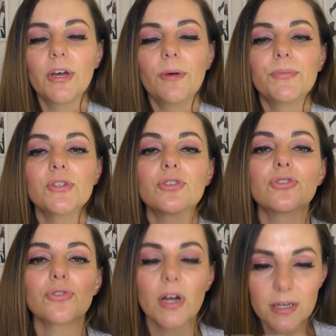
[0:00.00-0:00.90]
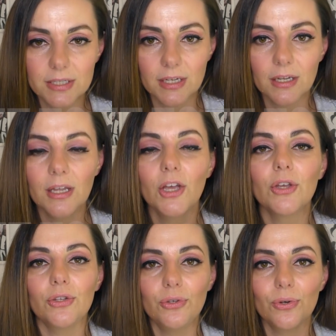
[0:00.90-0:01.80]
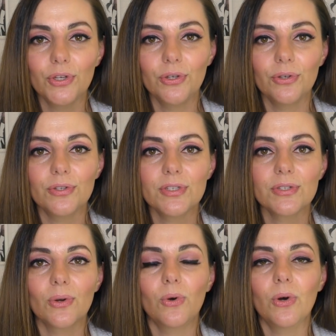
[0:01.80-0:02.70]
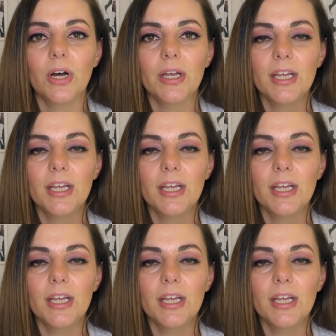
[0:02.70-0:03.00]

obstructing your use or